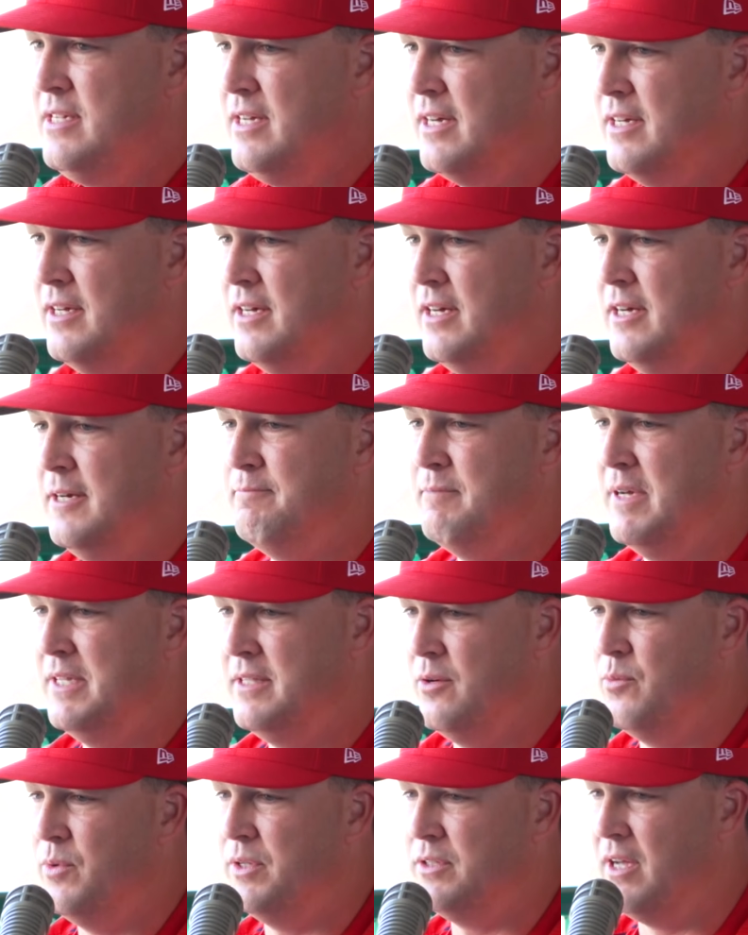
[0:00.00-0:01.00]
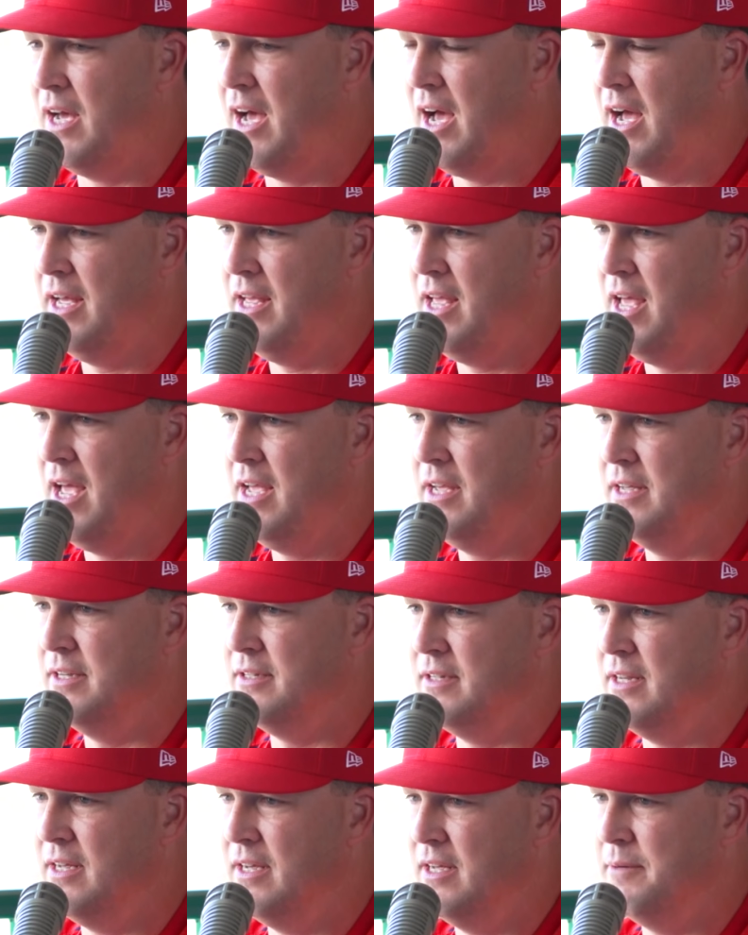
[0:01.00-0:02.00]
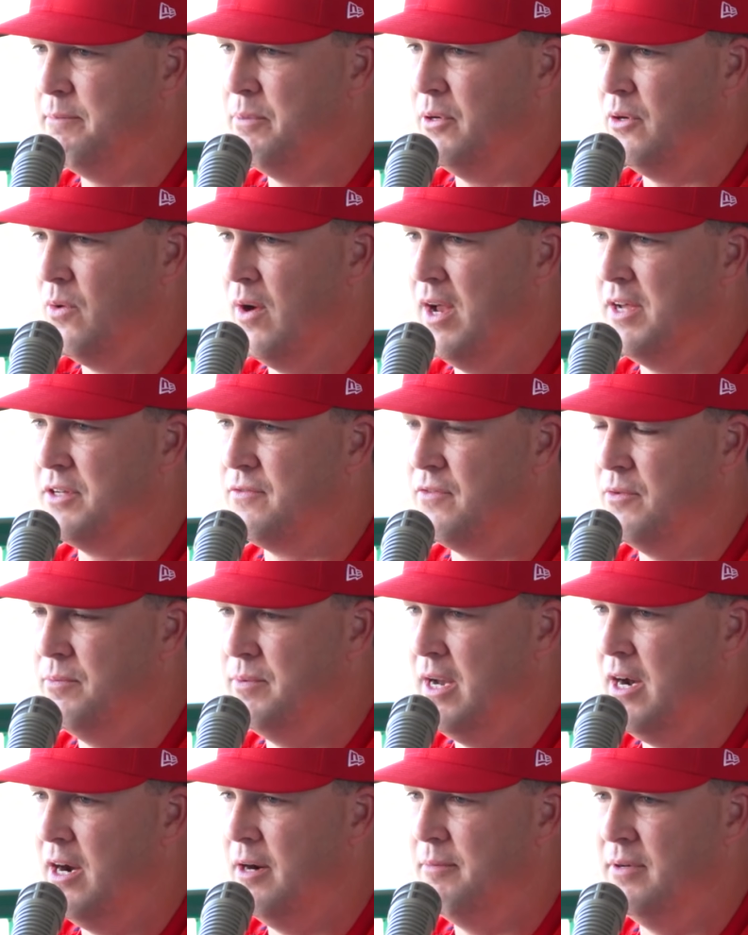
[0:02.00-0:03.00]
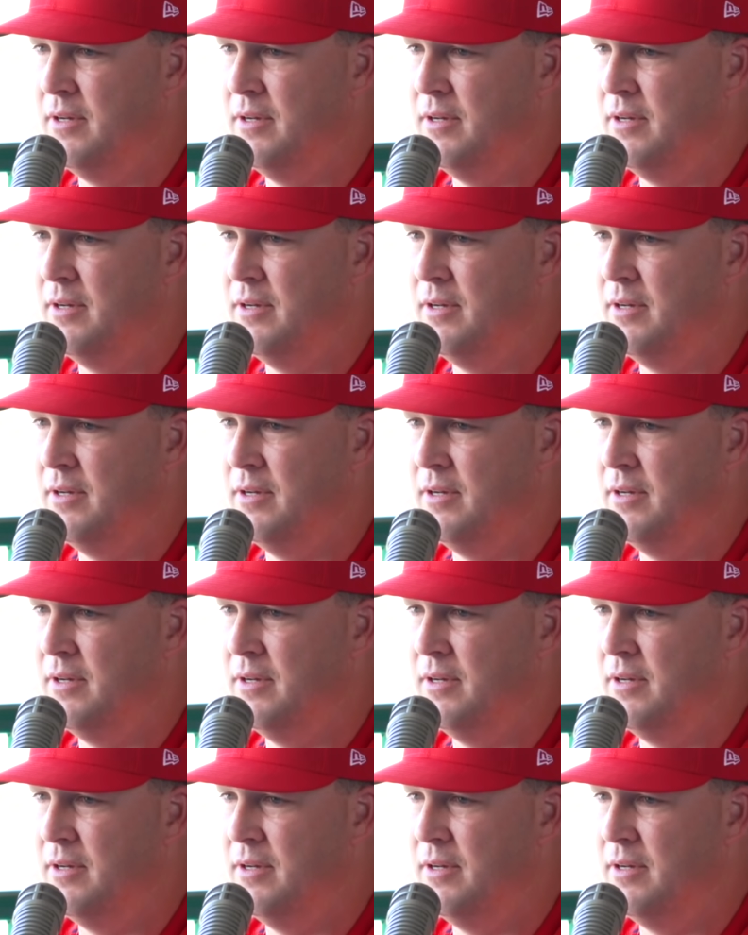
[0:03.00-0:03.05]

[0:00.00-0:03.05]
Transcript: and then went to high A and progressed from there.